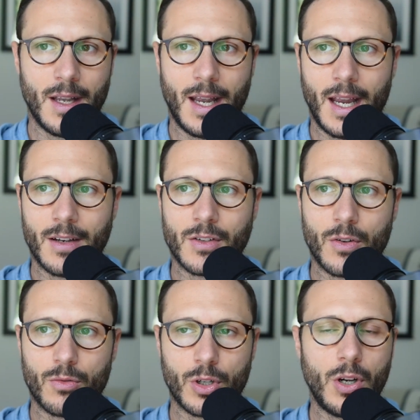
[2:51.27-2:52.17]
And
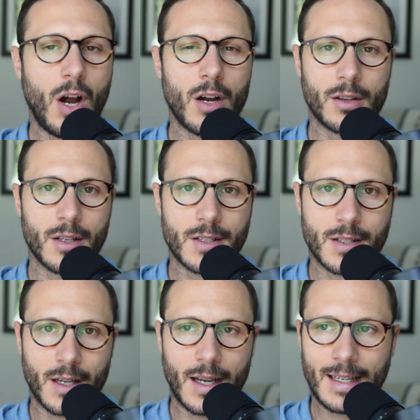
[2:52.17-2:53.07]
regardless,
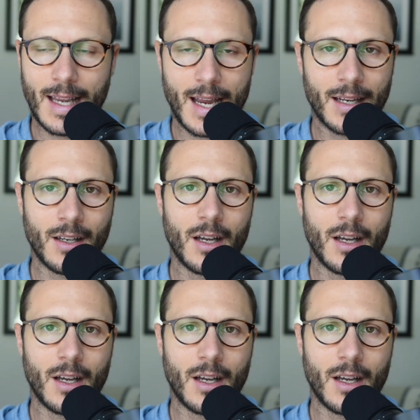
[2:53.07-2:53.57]
again,